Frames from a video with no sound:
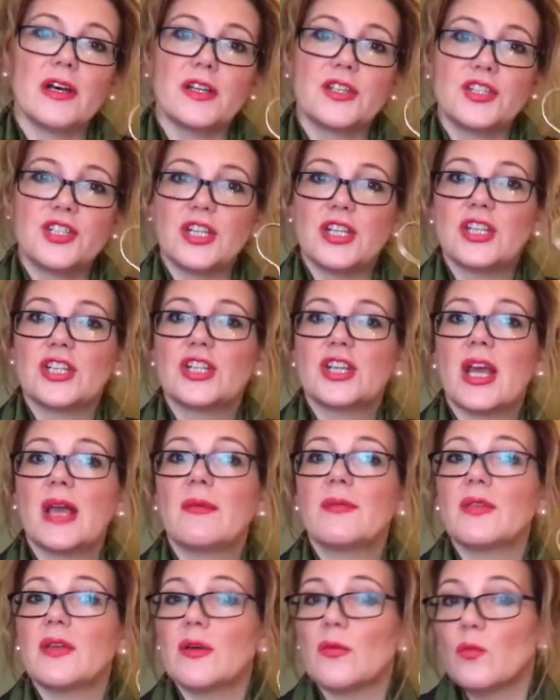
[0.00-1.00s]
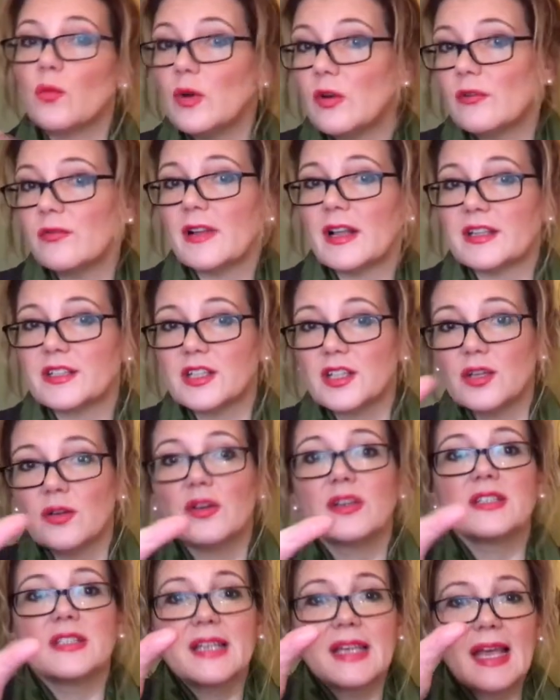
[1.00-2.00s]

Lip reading: a jean shape that will flatter you because,